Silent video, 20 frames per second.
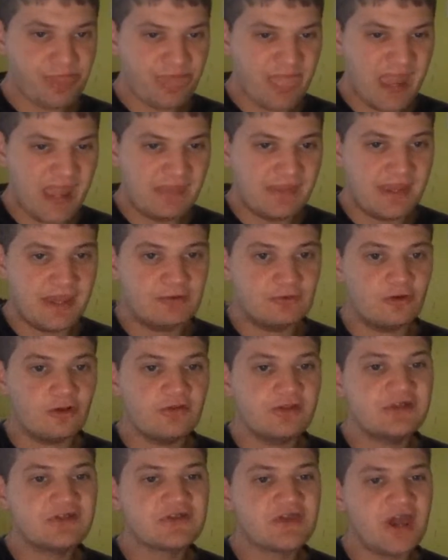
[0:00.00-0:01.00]
And they had all
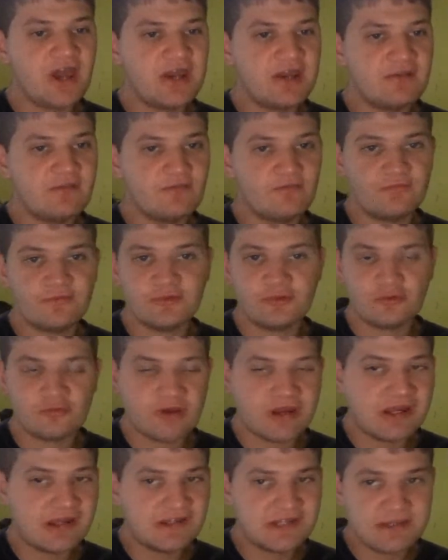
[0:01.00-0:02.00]
these kind of
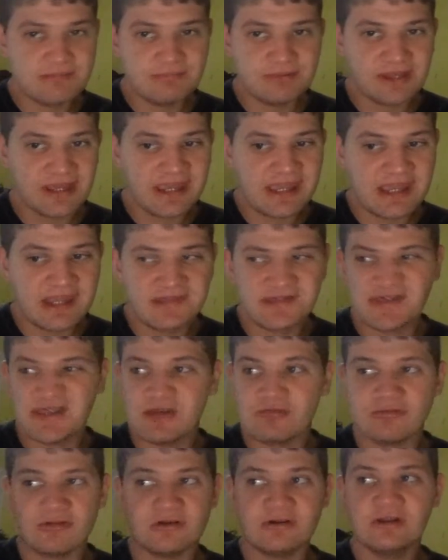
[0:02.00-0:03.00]
crazy plans. They
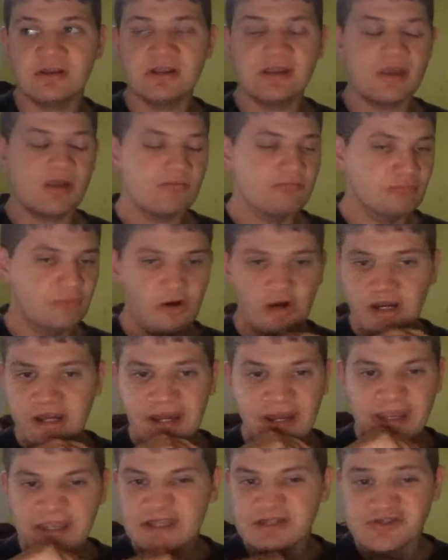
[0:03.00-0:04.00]
were
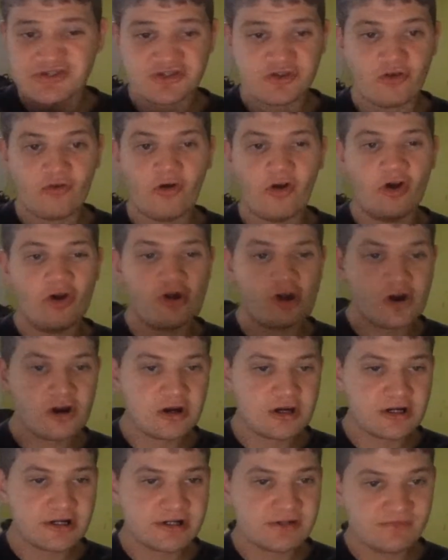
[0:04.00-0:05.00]
marketing it so
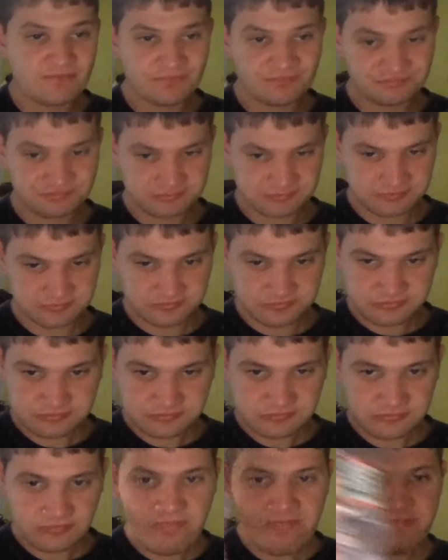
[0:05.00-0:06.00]
hard,
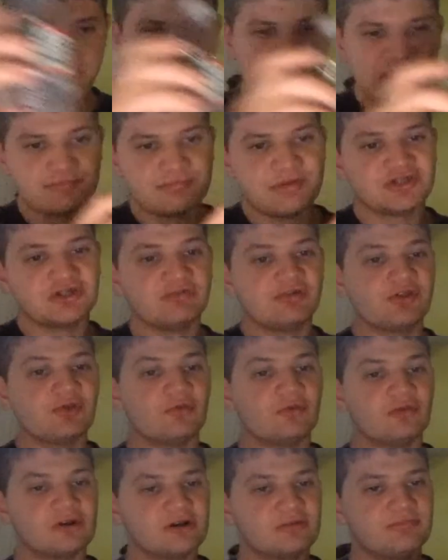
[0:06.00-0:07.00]
especially with the
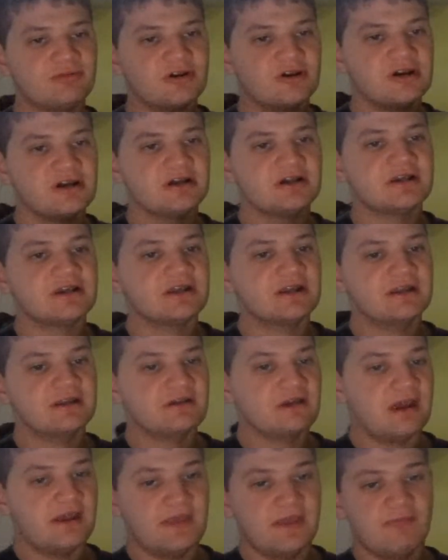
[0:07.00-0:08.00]
water park.
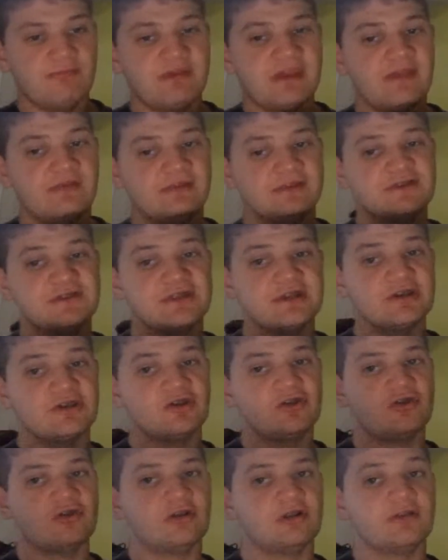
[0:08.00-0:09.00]
And then we had this thing
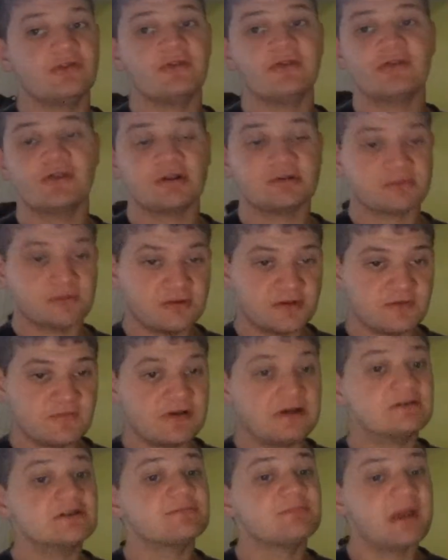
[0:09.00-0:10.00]
called the
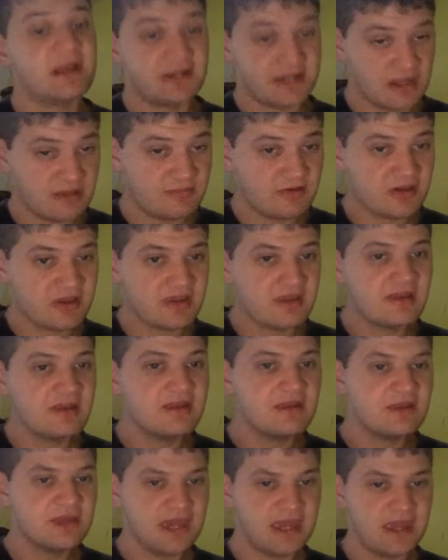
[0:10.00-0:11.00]
coronavirus pandemic,
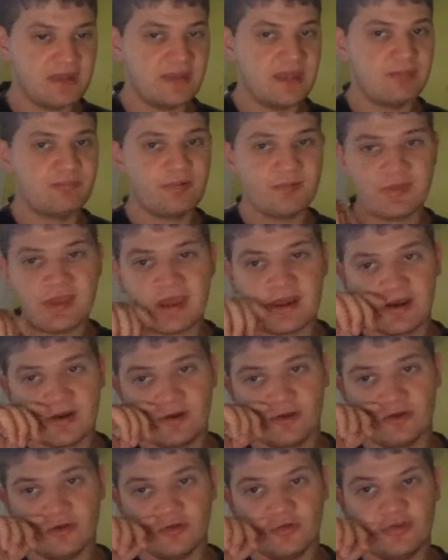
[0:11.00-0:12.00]
and that put that on
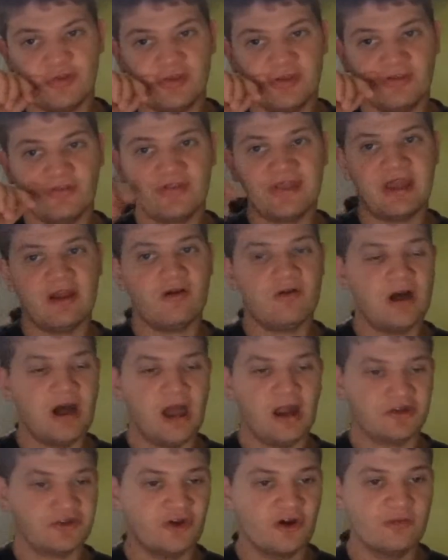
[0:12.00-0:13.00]
hold till now,
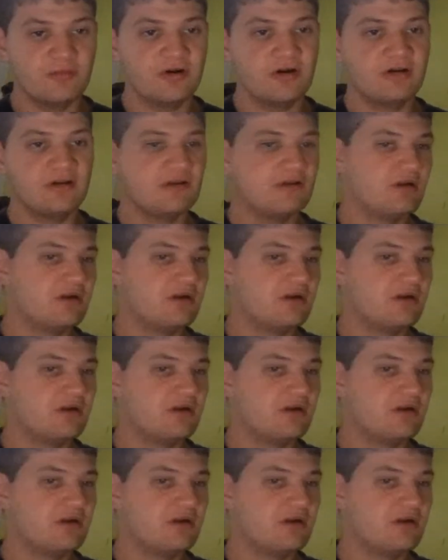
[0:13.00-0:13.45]
October.